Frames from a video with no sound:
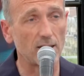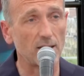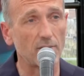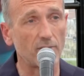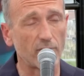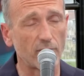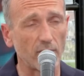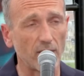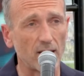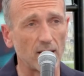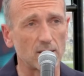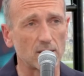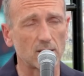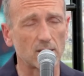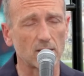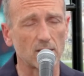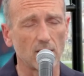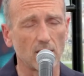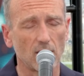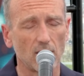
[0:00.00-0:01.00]
in
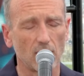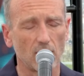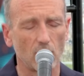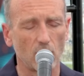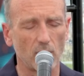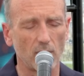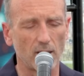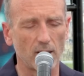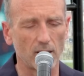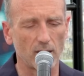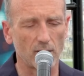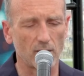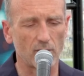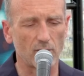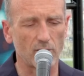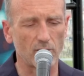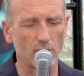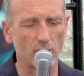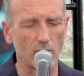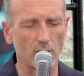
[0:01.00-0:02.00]
France, where
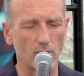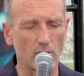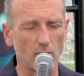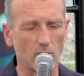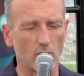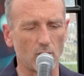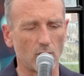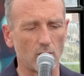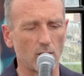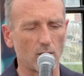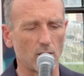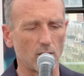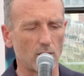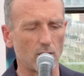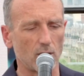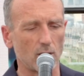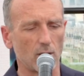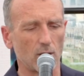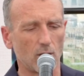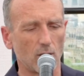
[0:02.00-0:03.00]

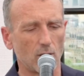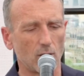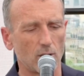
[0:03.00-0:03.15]
the